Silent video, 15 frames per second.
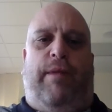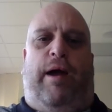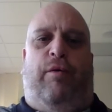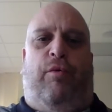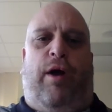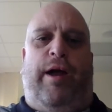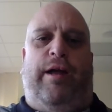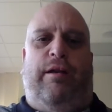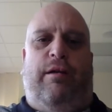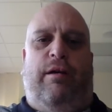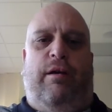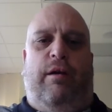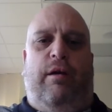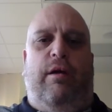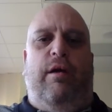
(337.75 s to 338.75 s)
my right,
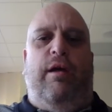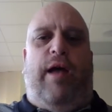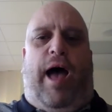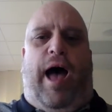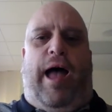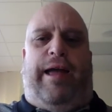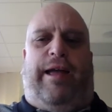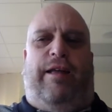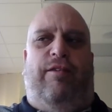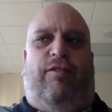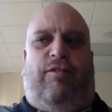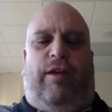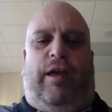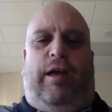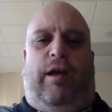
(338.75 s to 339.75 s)
I can
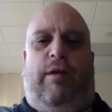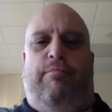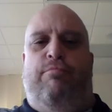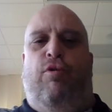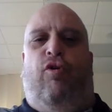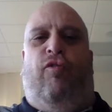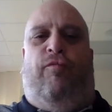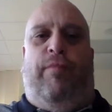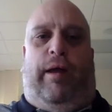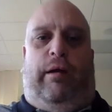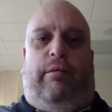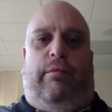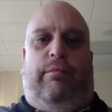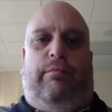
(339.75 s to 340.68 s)
see movement.